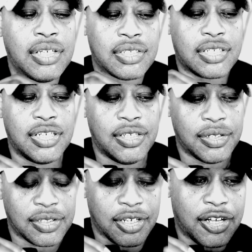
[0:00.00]

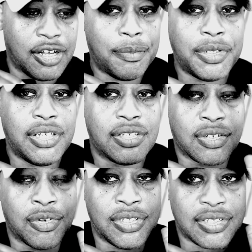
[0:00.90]
See, the company
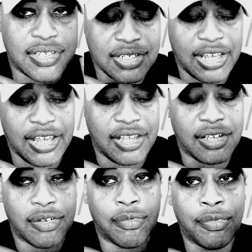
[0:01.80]
is going to say,
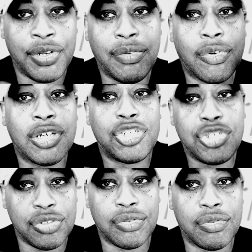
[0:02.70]
"We
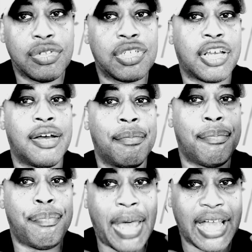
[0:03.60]
want you to
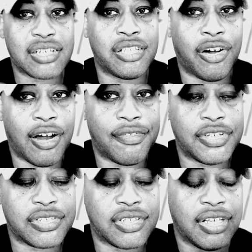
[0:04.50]
come back to the
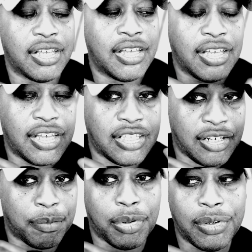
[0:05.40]
office," and
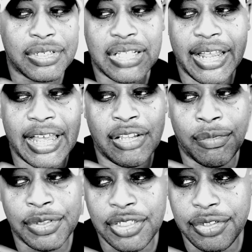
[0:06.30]
the employee is like, "I
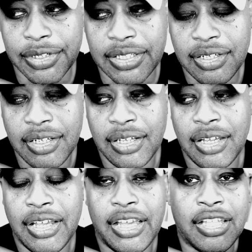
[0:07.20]
don't want to do it,"
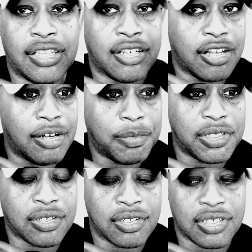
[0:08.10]
and the
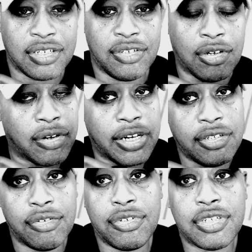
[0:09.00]
company is going to say, "All
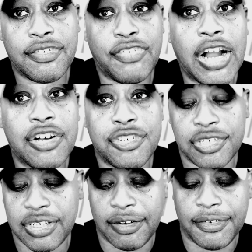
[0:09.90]
right, you just fired
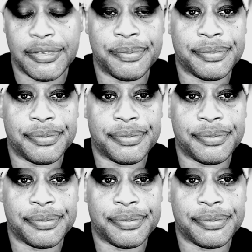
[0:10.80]
yourself.